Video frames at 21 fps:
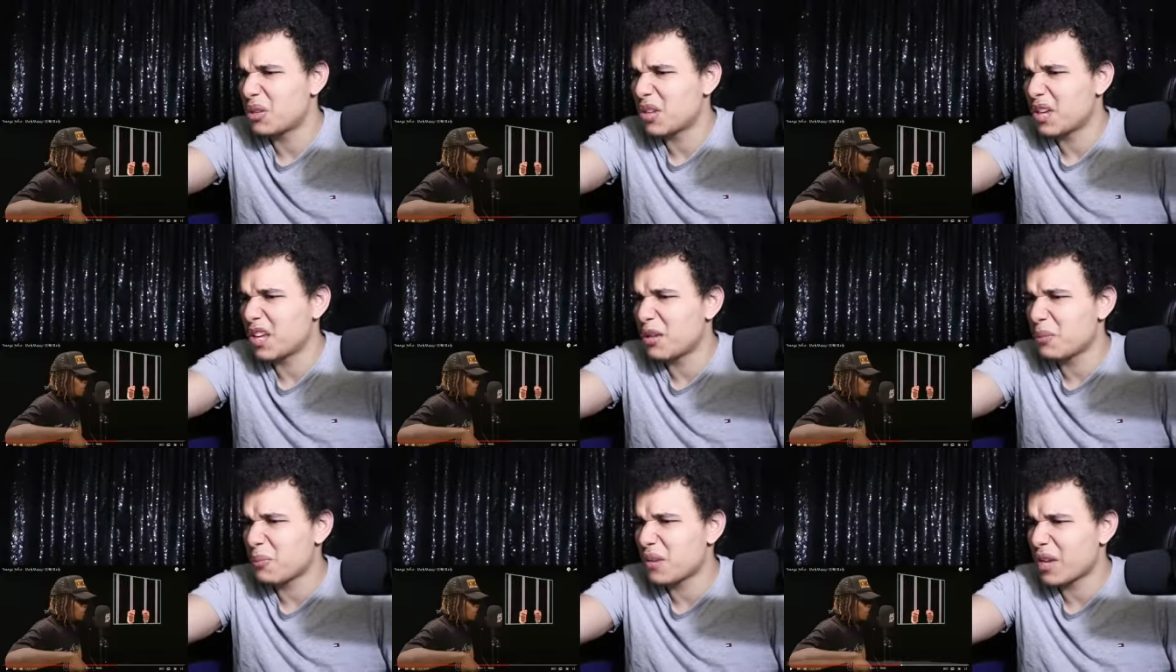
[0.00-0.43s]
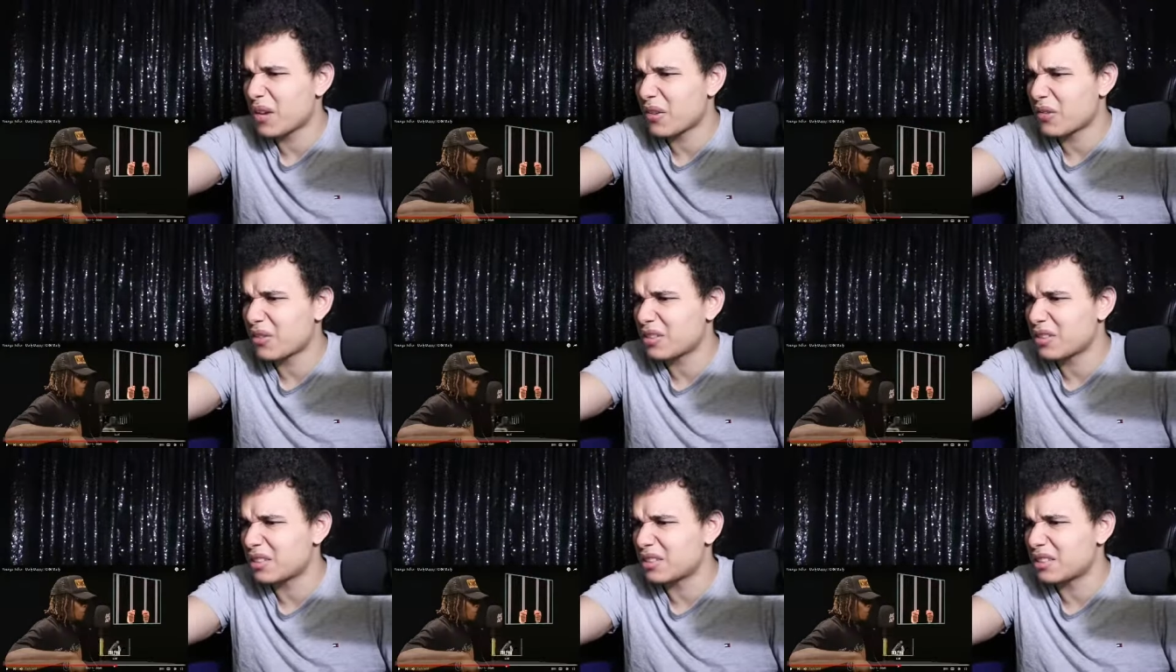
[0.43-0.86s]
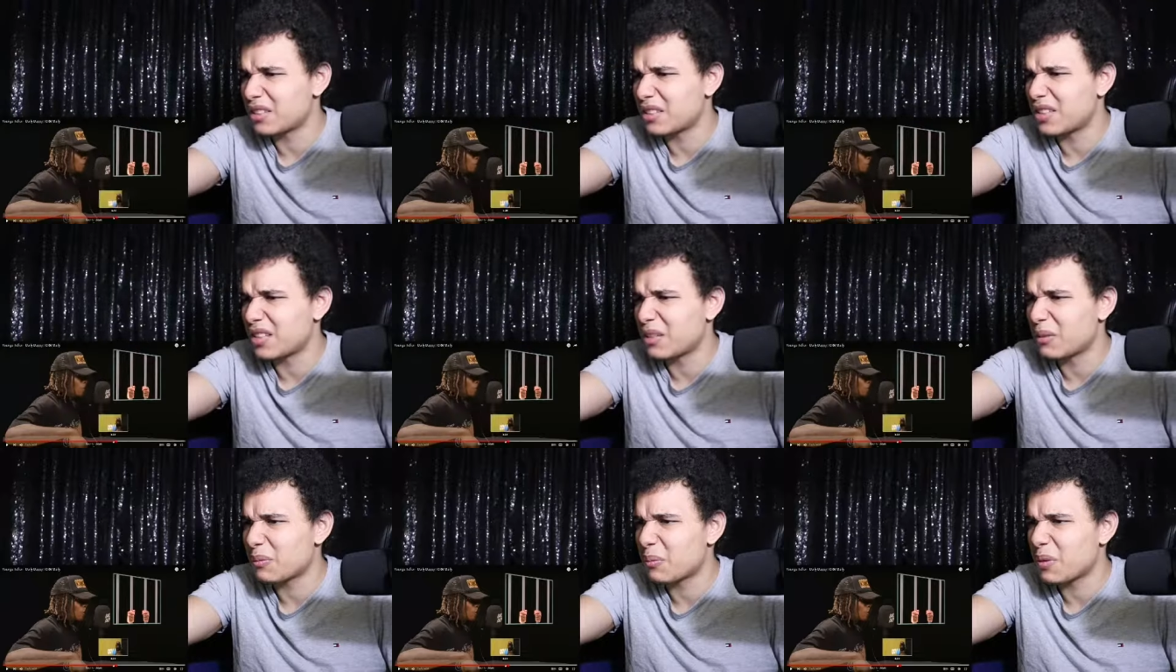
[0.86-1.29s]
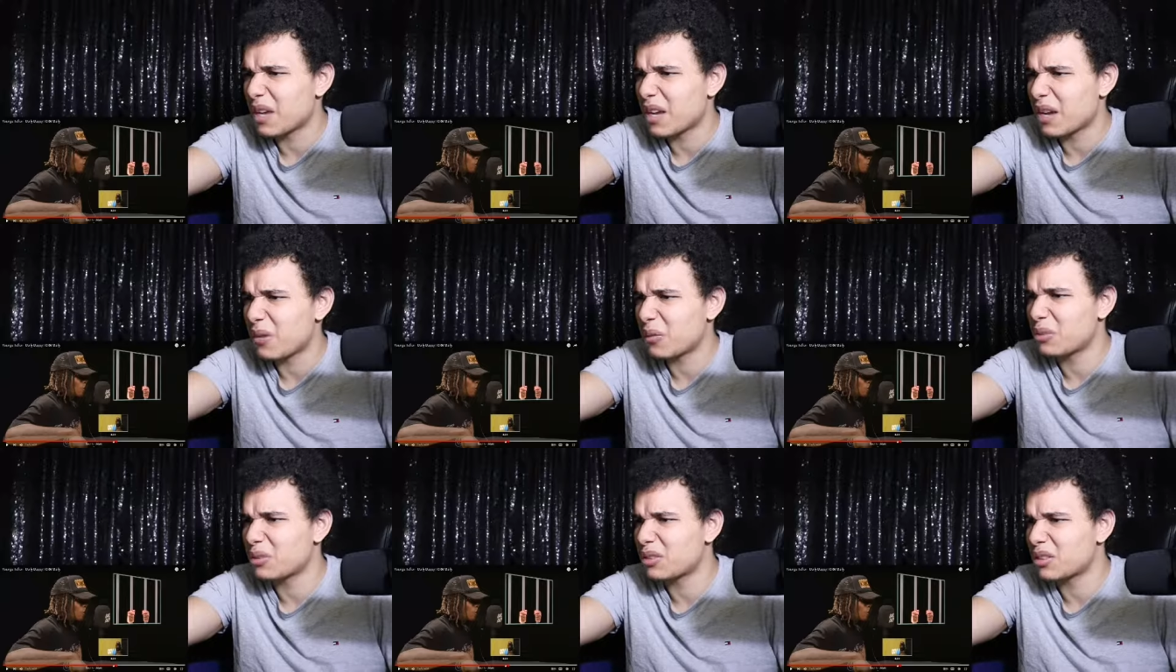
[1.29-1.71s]
came back for this get
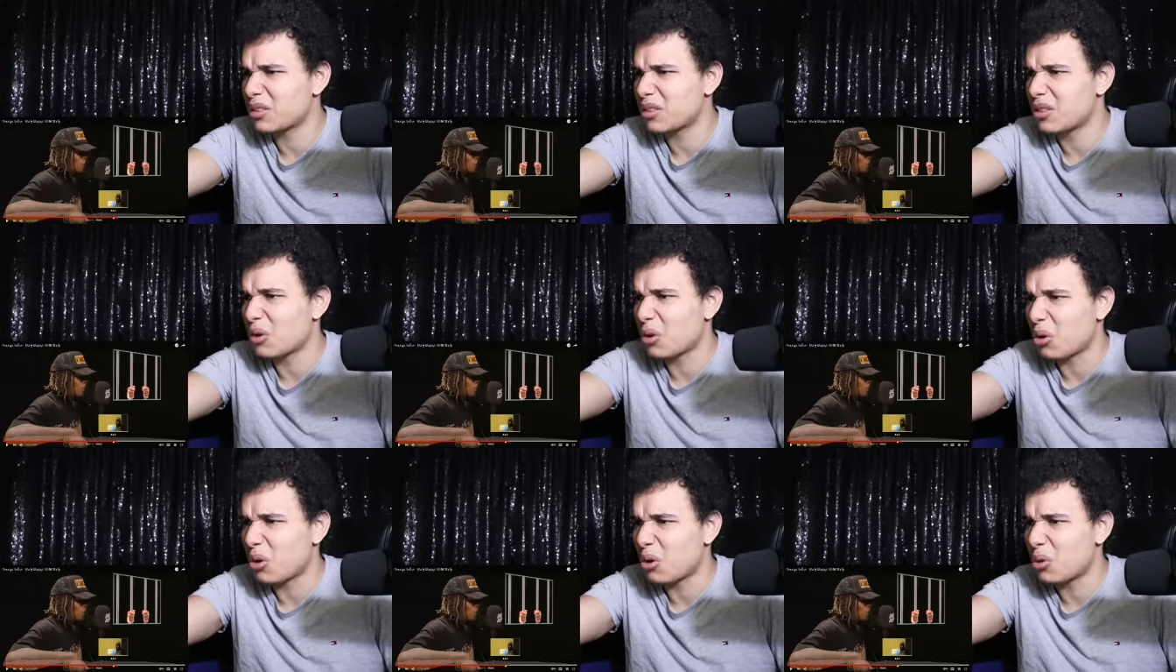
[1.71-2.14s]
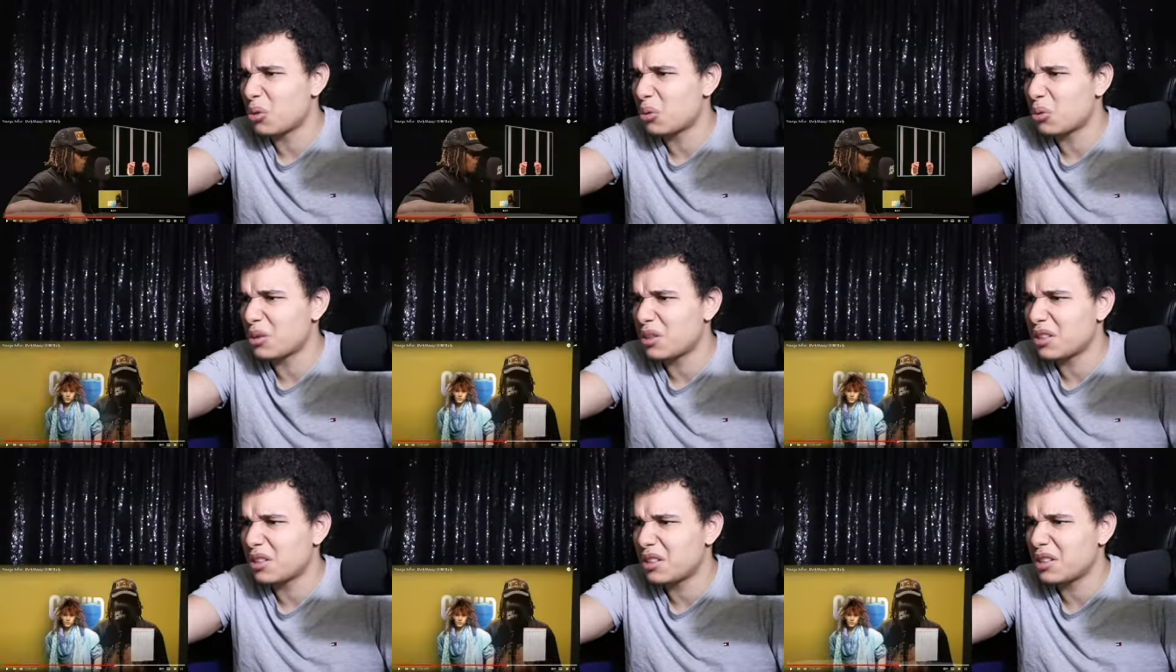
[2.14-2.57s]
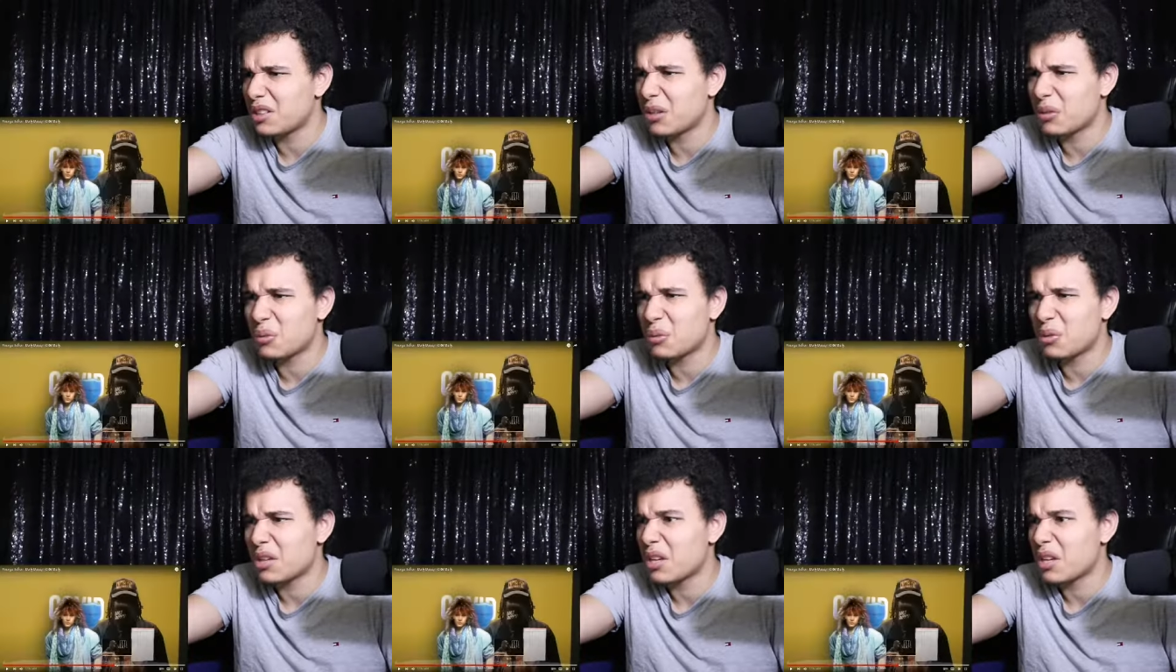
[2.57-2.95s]
back was in the holy?